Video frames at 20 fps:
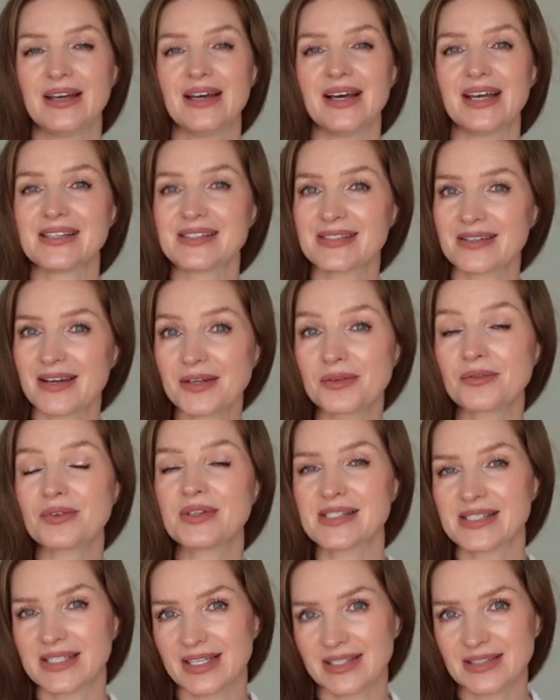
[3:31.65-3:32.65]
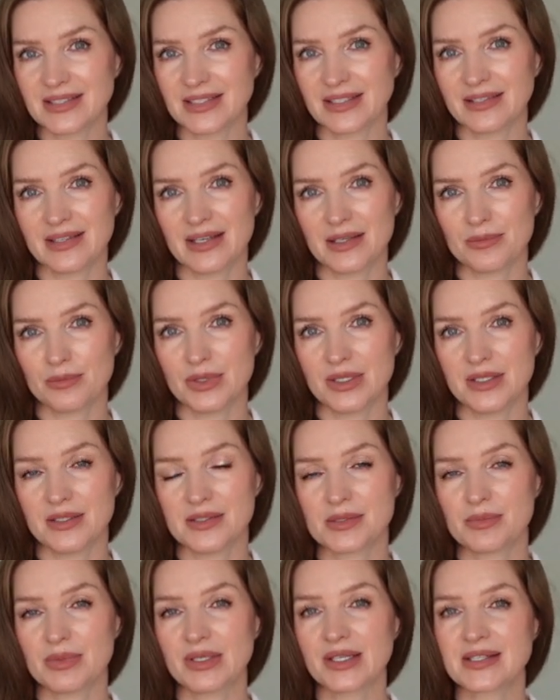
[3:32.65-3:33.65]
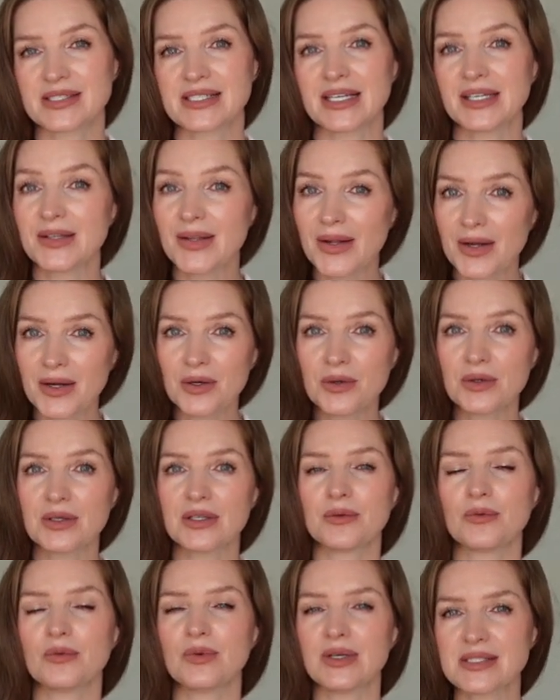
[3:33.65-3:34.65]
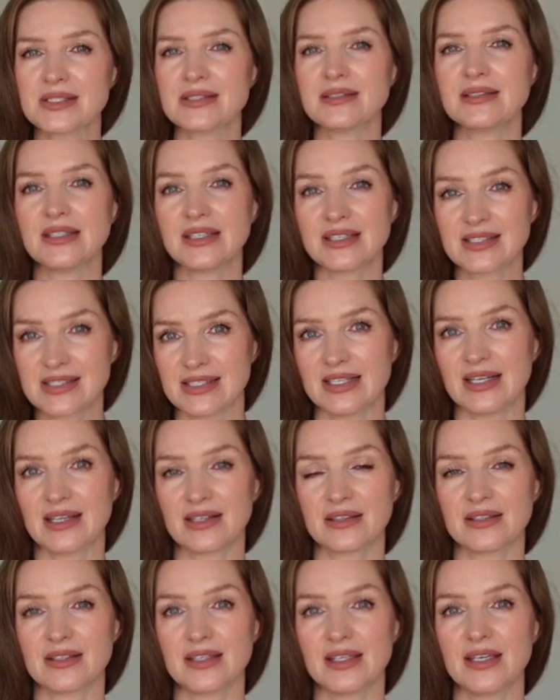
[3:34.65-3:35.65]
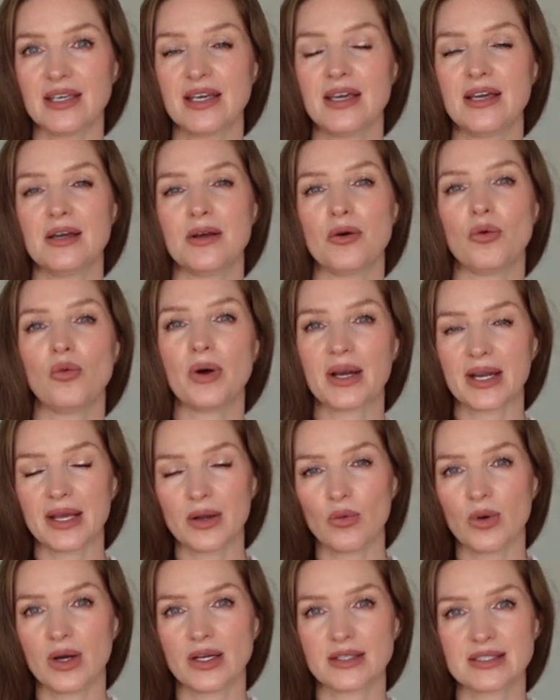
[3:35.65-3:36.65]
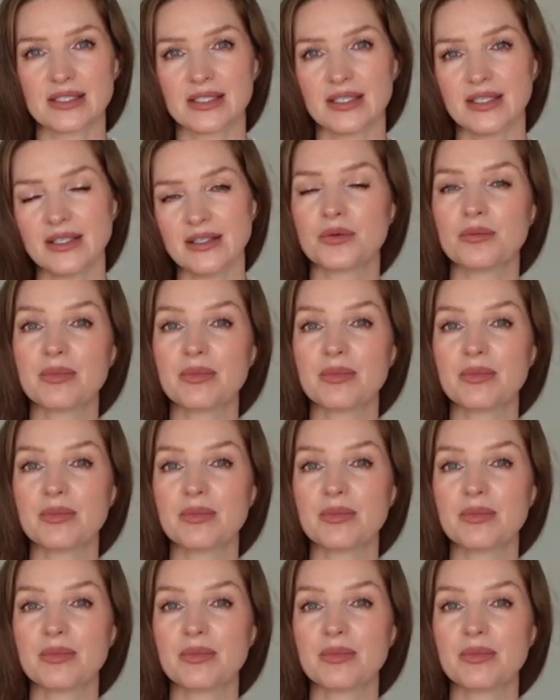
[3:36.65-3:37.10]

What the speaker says: I start resenting that piece because I know it wasn't exactly what I wanted.